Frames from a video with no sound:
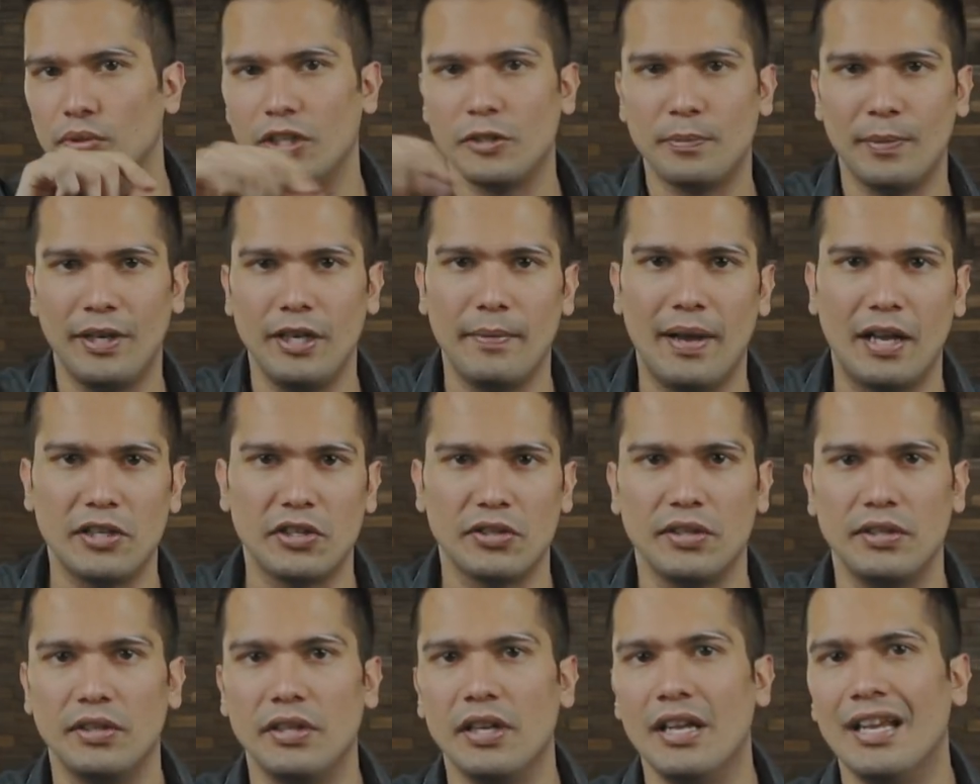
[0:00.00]
this many matches
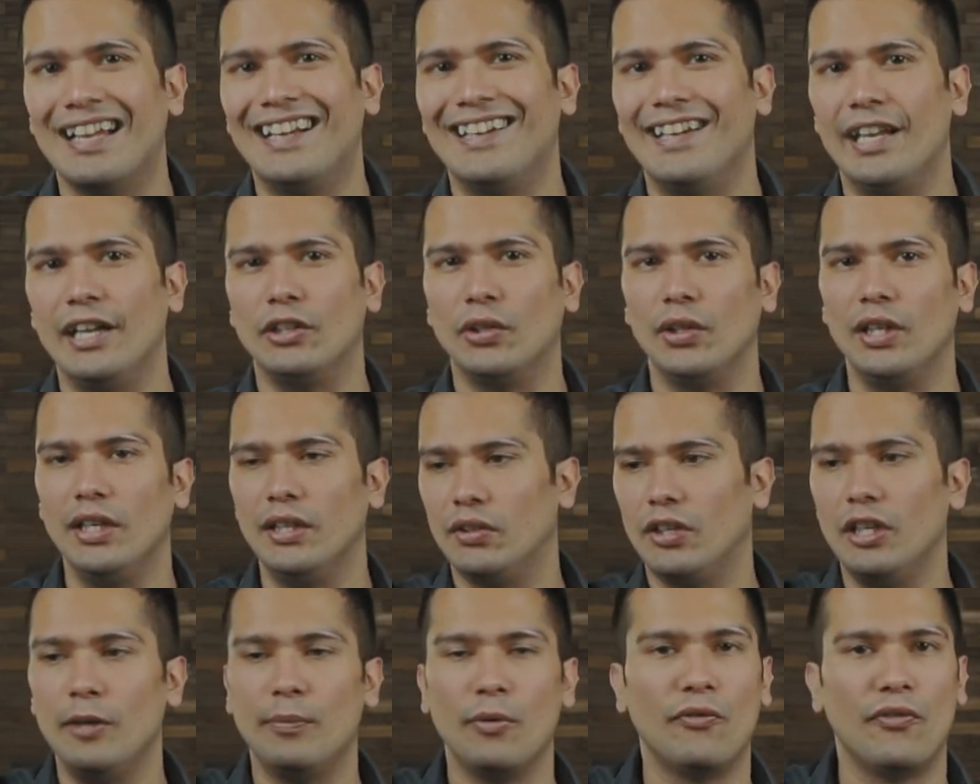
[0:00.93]
in day 3,
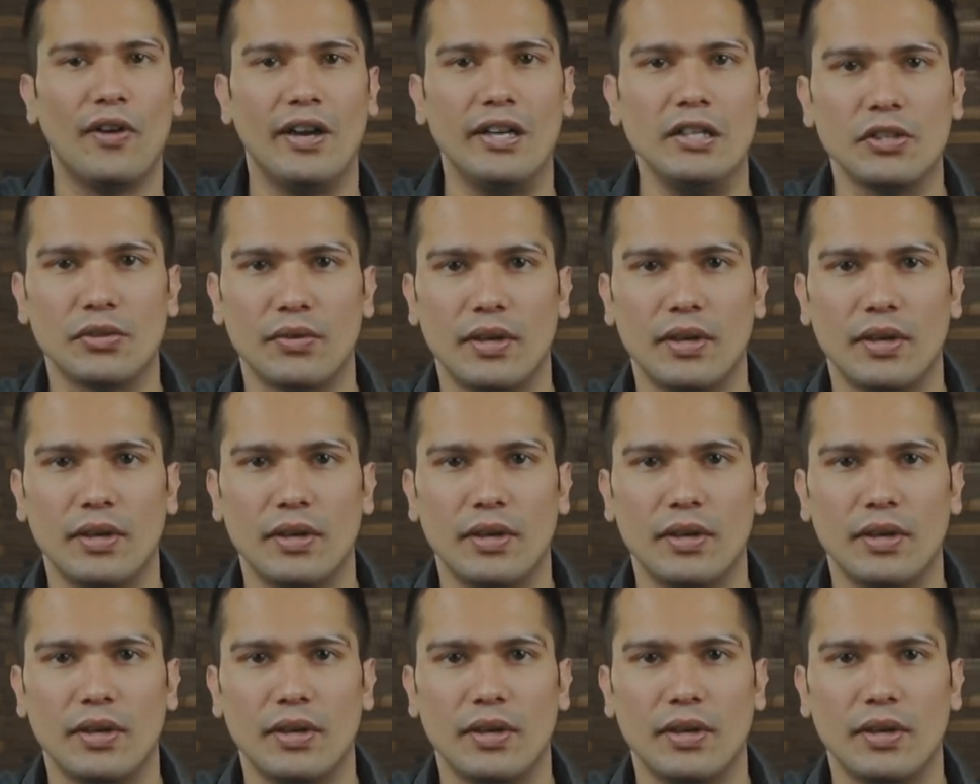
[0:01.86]
3 profiles,